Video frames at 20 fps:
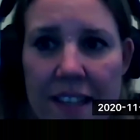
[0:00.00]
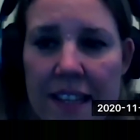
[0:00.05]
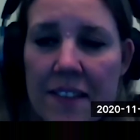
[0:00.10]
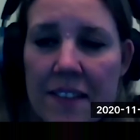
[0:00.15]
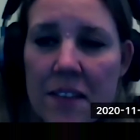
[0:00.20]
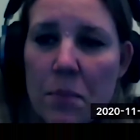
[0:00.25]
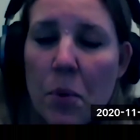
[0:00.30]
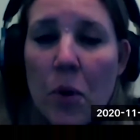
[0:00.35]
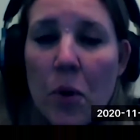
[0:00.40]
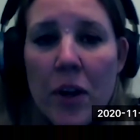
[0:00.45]
at
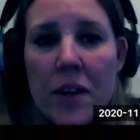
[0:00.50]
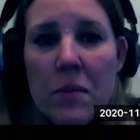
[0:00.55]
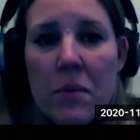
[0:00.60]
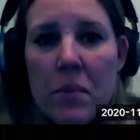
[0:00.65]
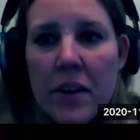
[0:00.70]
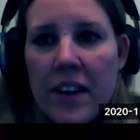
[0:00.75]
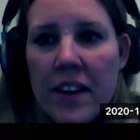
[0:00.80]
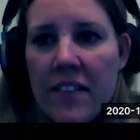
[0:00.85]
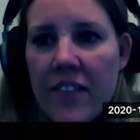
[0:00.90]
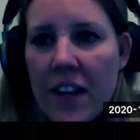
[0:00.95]
this point,
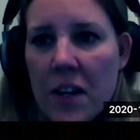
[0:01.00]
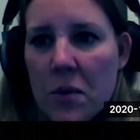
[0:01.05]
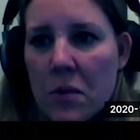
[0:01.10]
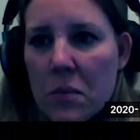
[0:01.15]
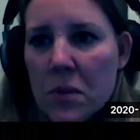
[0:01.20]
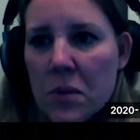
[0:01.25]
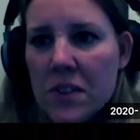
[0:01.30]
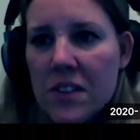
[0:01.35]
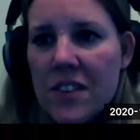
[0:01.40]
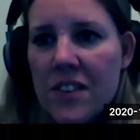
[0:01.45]
but if
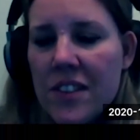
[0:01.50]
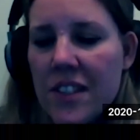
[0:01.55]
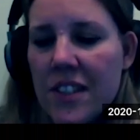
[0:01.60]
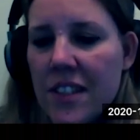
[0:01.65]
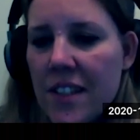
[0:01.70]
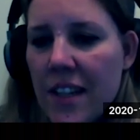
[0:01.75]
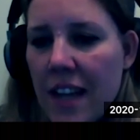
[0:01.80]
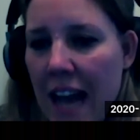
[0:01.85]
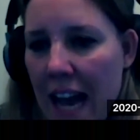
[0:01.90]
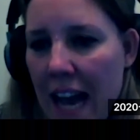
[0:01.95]
anyone wants
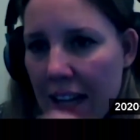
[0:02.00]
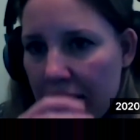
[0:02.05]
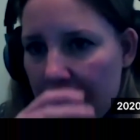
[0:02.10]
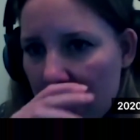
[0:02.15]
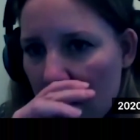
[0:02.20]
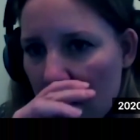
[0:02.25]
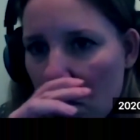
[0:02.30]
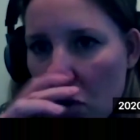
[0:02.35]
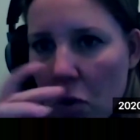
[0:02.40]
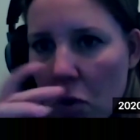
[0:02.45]
to add
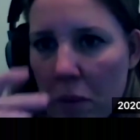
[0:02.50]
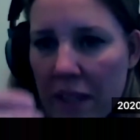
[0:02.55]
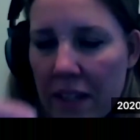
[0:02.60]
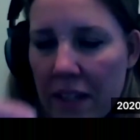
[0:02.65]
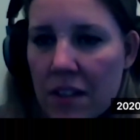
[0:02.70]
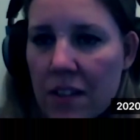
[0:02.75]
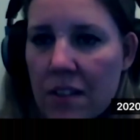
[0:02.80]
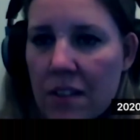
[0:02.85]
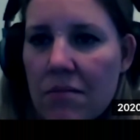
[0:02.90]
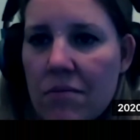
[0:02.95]
some more, we
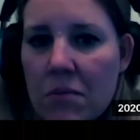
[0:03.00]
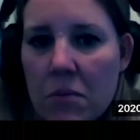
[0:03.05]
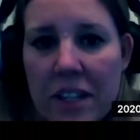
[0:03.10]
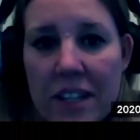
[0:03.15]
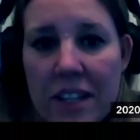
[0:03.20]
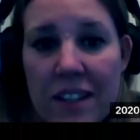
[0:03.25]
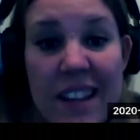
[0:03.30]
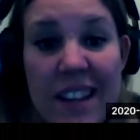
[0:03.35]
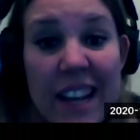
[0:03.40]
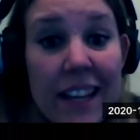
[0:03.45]
can
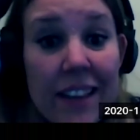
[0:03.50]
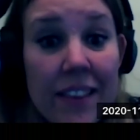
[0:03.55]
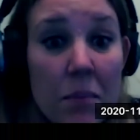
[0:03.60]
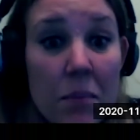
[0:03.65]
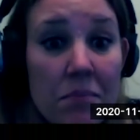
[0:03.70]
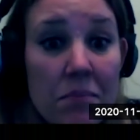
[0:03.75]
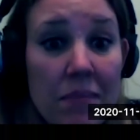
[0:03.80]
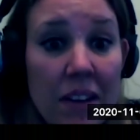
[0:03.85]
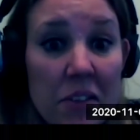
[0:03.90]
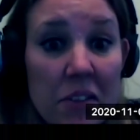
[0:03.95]
take
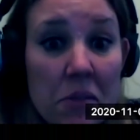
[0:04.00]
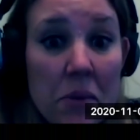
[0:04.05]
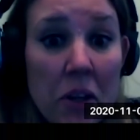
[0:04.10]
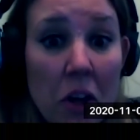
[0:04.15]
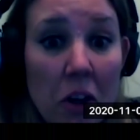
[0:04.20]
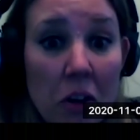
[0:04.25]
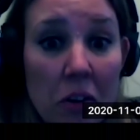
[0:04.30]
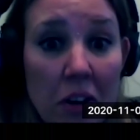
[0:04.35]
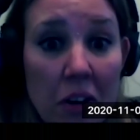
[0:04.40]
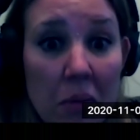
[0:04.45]
them as we
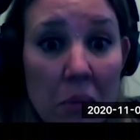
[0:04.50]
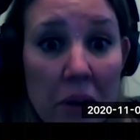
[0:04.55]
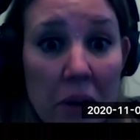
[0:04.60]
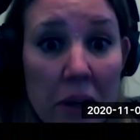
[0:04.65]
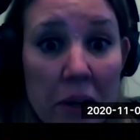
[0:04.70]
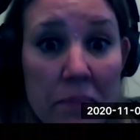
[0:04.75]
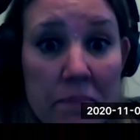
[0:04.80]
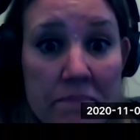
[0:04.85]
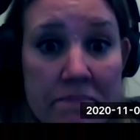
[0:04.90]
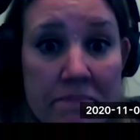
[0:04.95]
go, can't
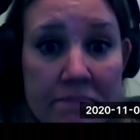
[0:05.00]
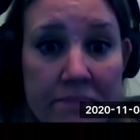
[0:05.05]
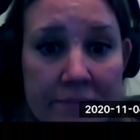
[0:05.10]
we?